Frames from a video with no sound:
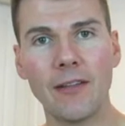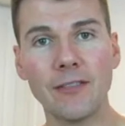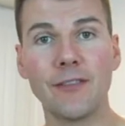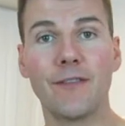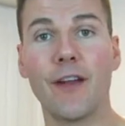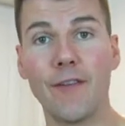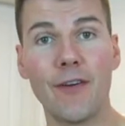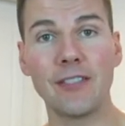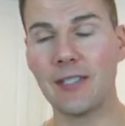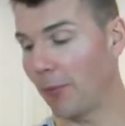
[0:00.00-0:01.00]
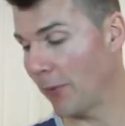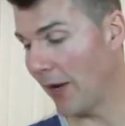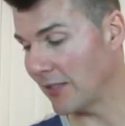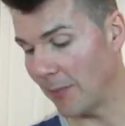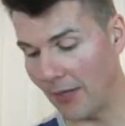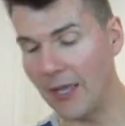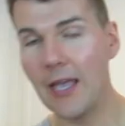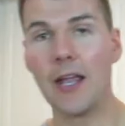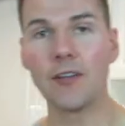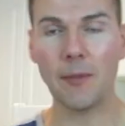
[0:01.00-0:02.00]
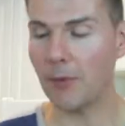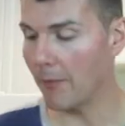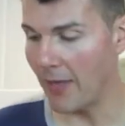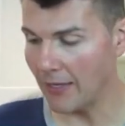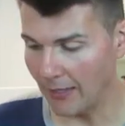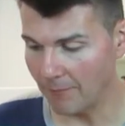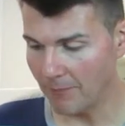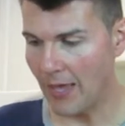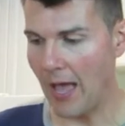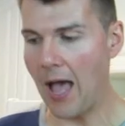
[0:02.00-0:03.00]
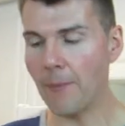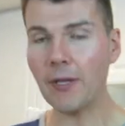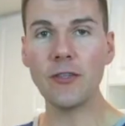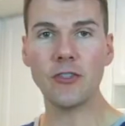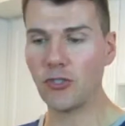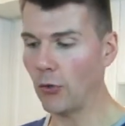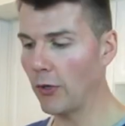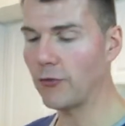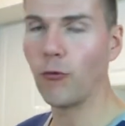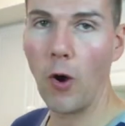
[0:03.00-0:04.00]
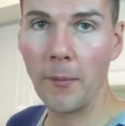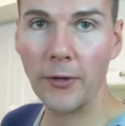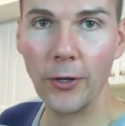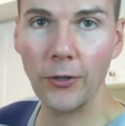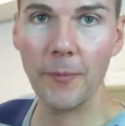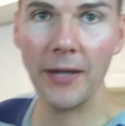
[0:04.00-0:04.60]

and this is a very, very simple recipe. Here's how I'm going to make it. I'm going to use a George Foreman grill to